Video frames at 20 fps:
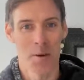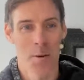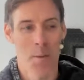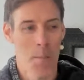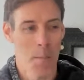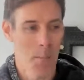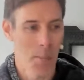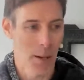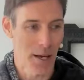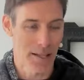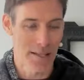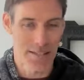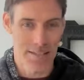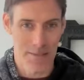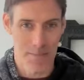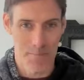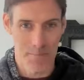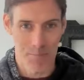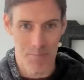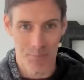
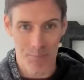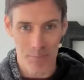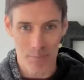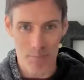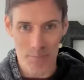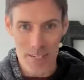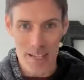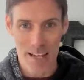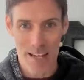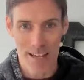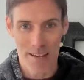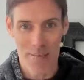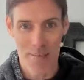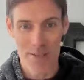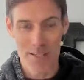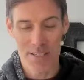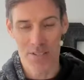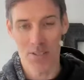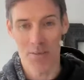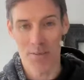But
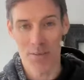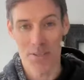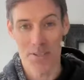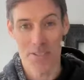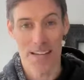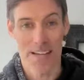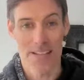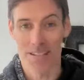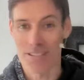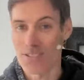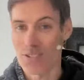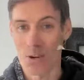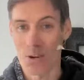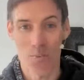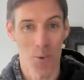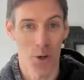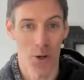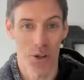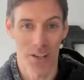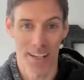Mr. W said she's
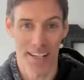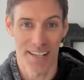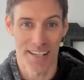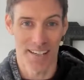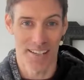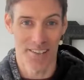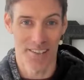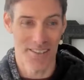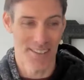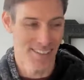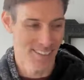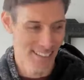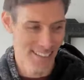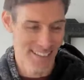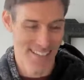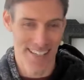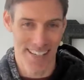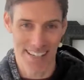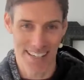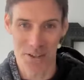not putting the heating on. He
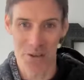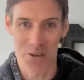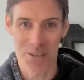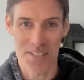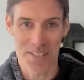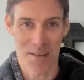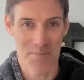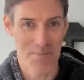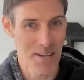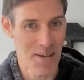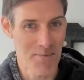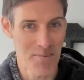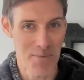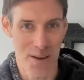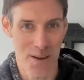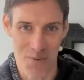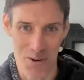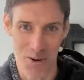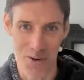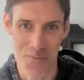said it's only
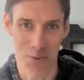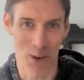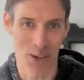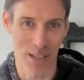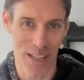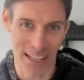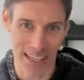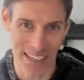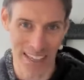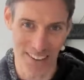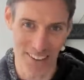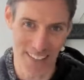September, we're not putting the heating on